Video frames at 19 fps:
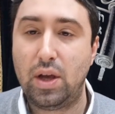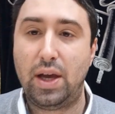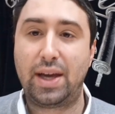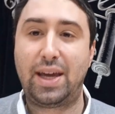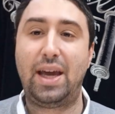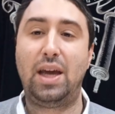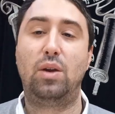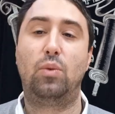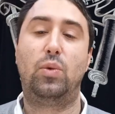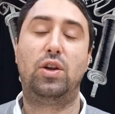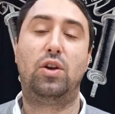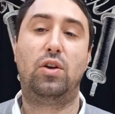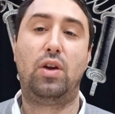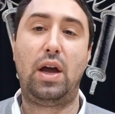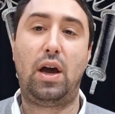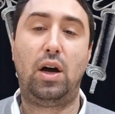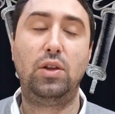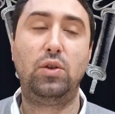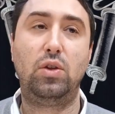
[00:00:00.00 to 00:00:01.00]
Again, when
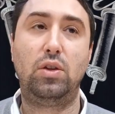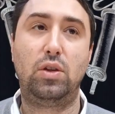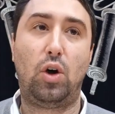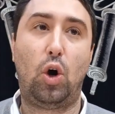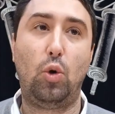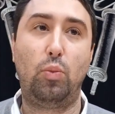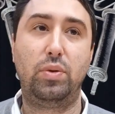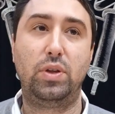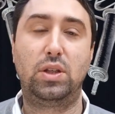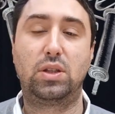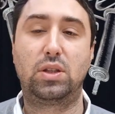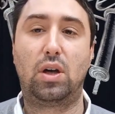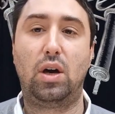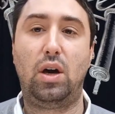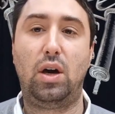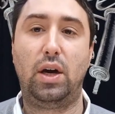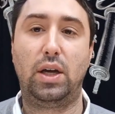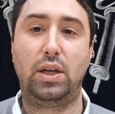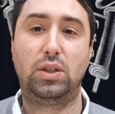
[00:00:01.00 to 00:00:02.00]
you're under the open
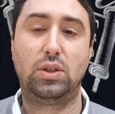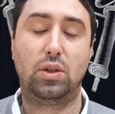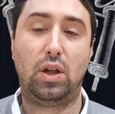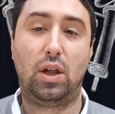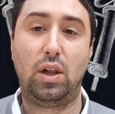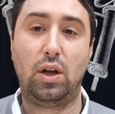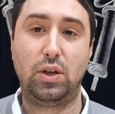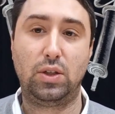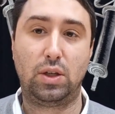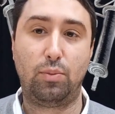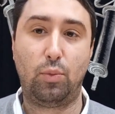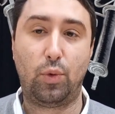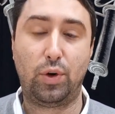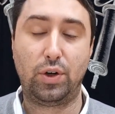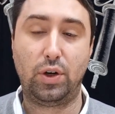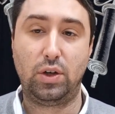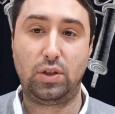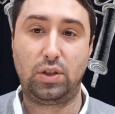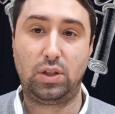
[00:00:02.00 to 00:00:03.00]
sky, so the halachas are
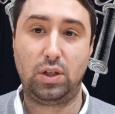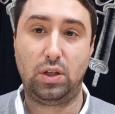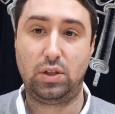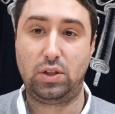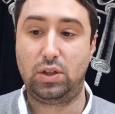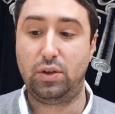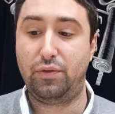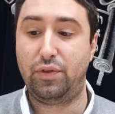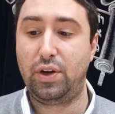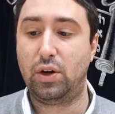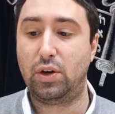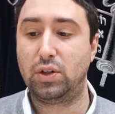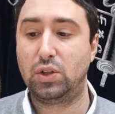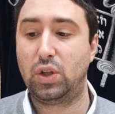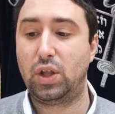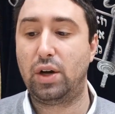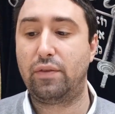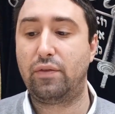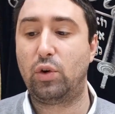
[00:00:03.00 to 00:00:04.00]
more severe.
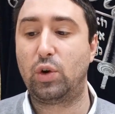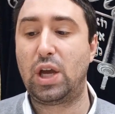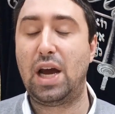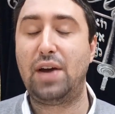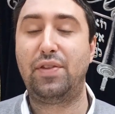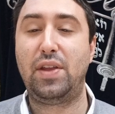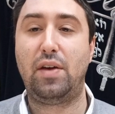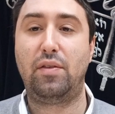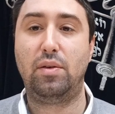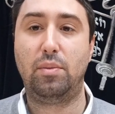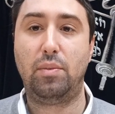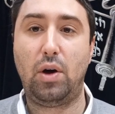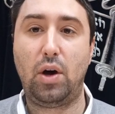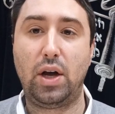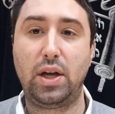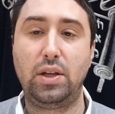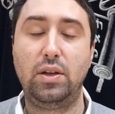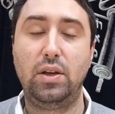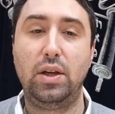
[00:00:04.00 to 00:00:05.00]
So therefore, you have to have in
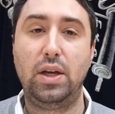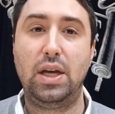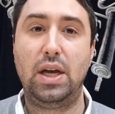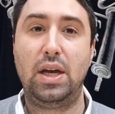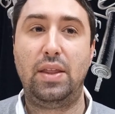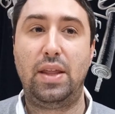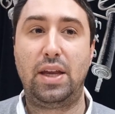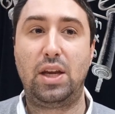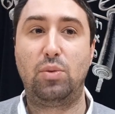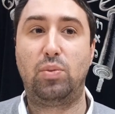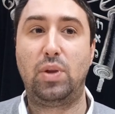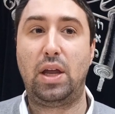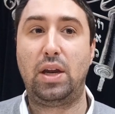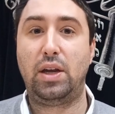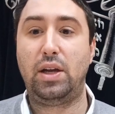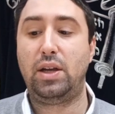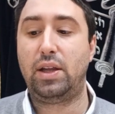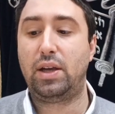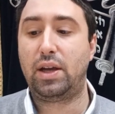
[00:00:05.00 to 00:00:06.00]
mind that you plan
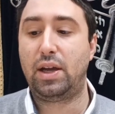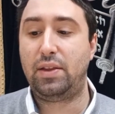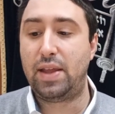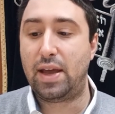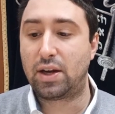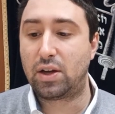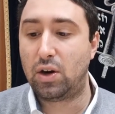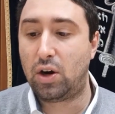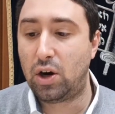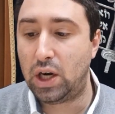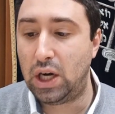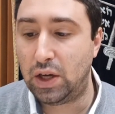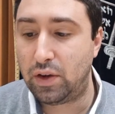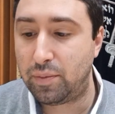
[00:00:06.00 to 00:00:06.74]
on eating in that garden.